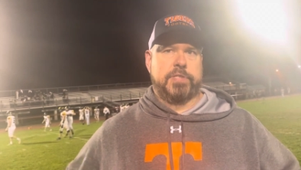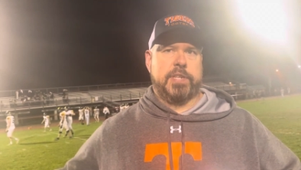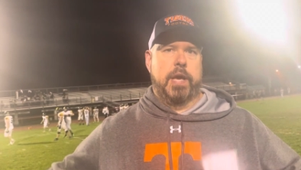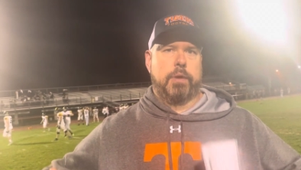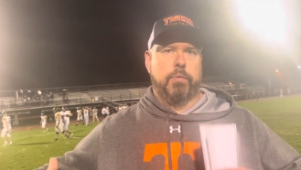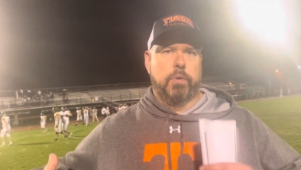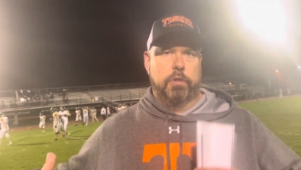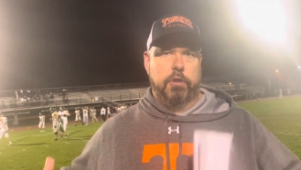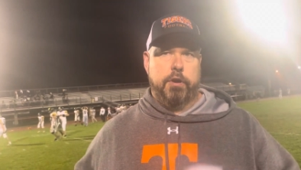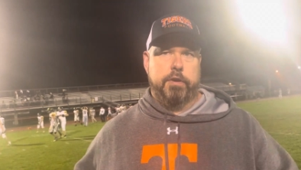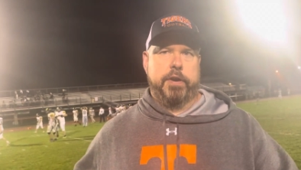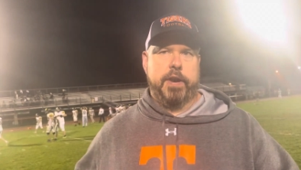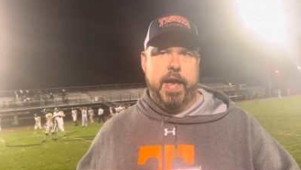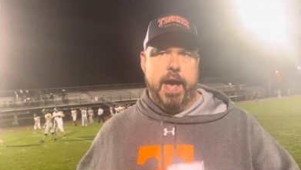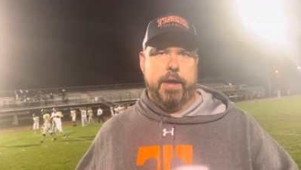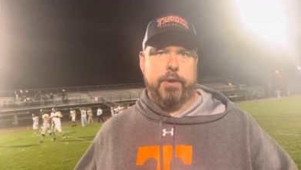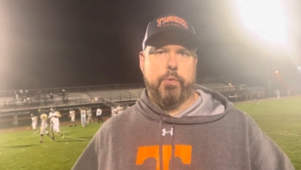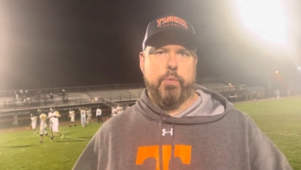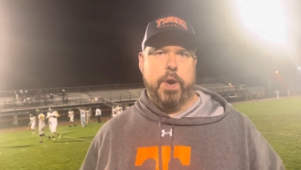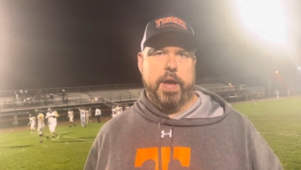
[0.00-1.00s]
and we're learning
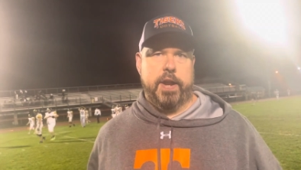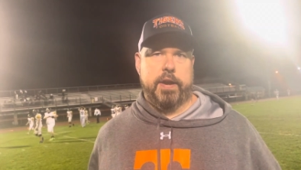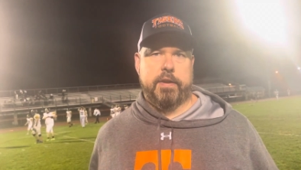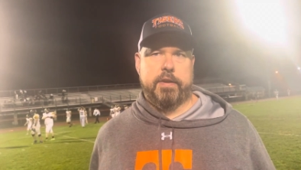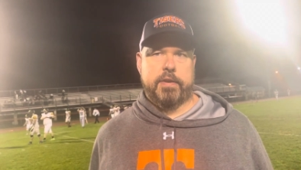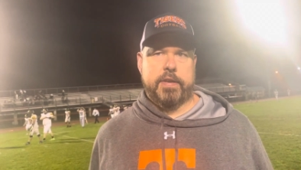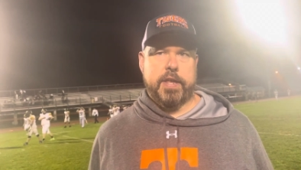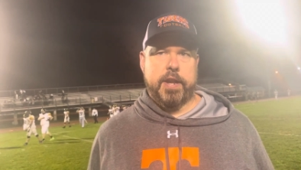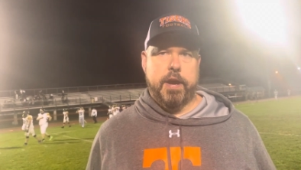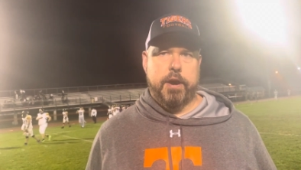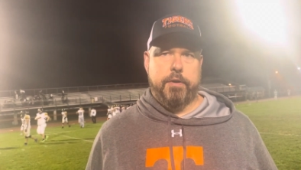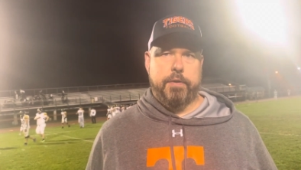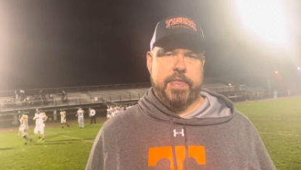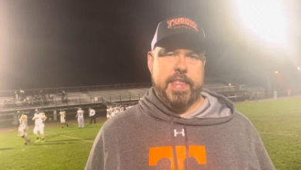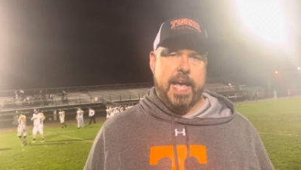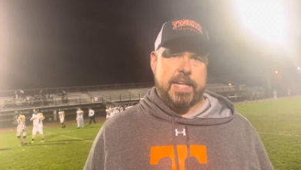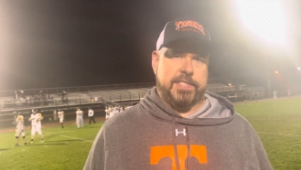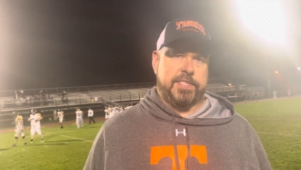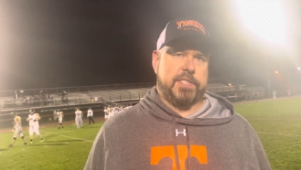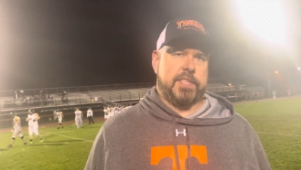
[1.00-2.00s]
how to win, you know, and
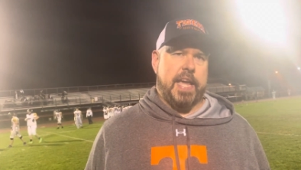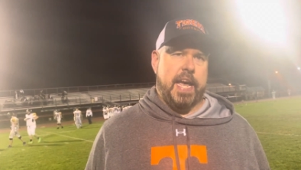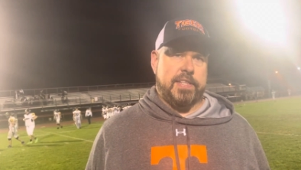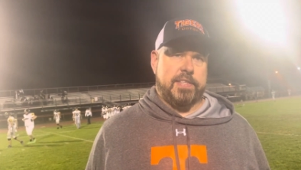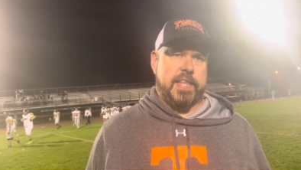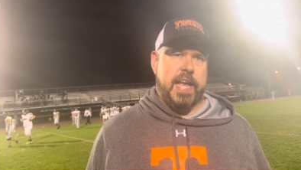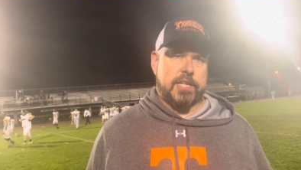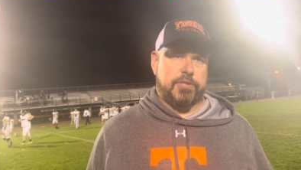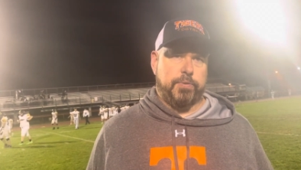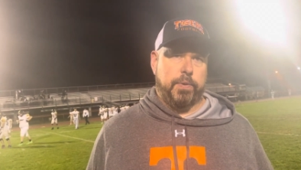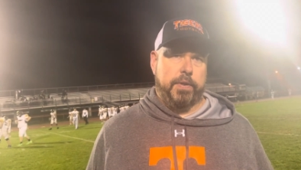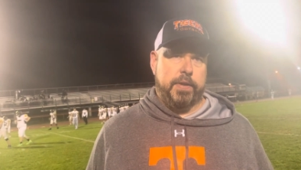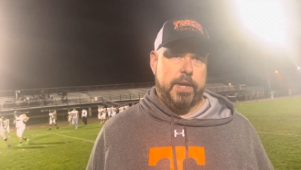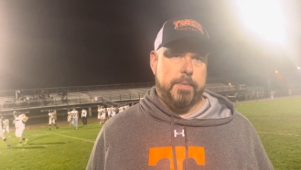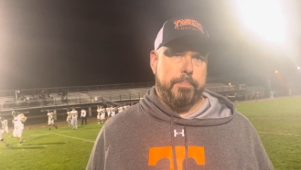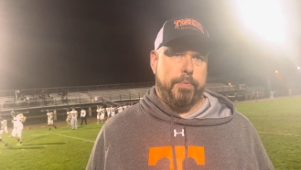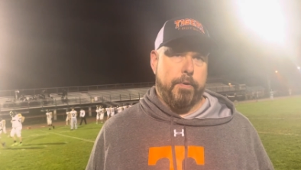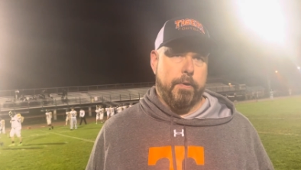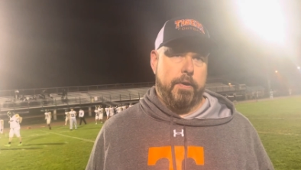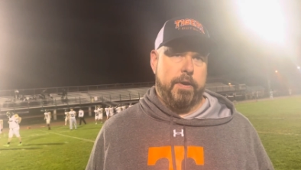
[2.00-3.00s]
that's, that, that's really
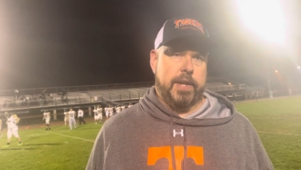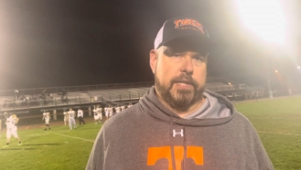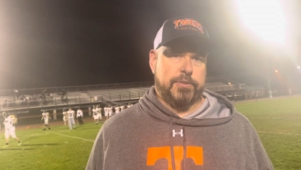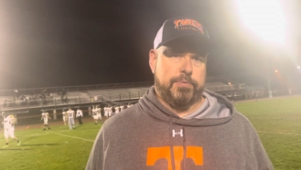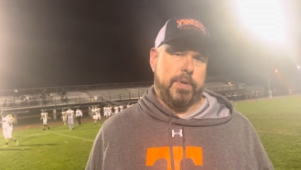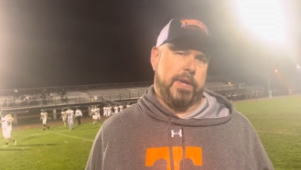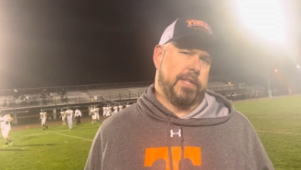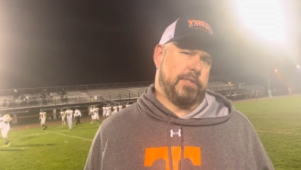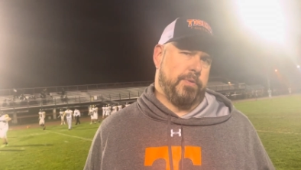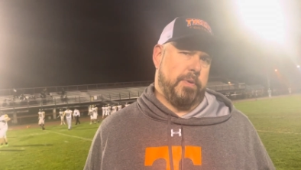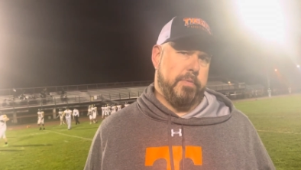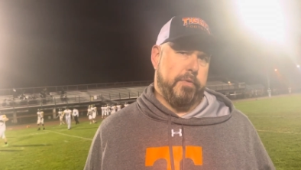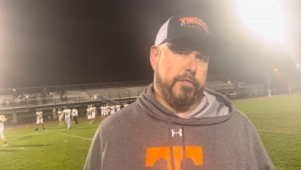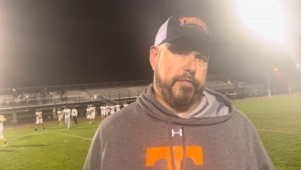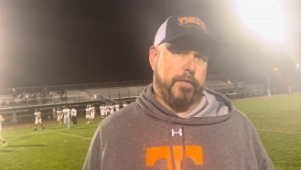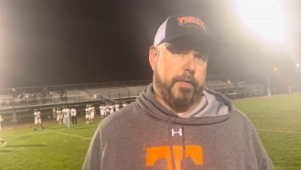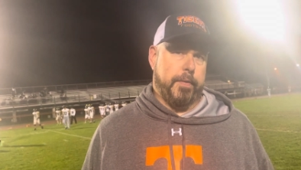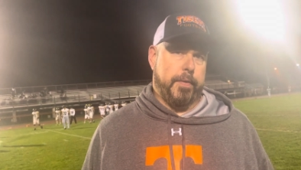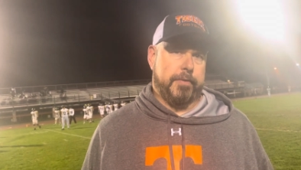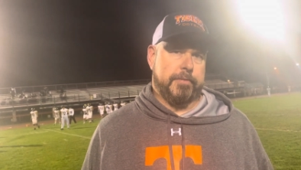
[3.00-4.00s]
important as we, as we move
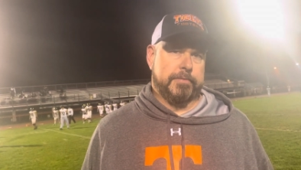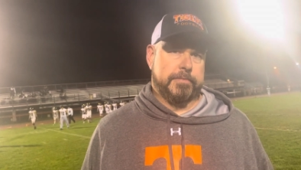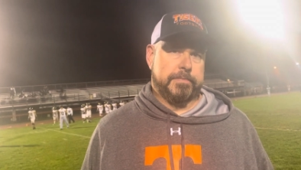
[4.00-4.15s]
forward.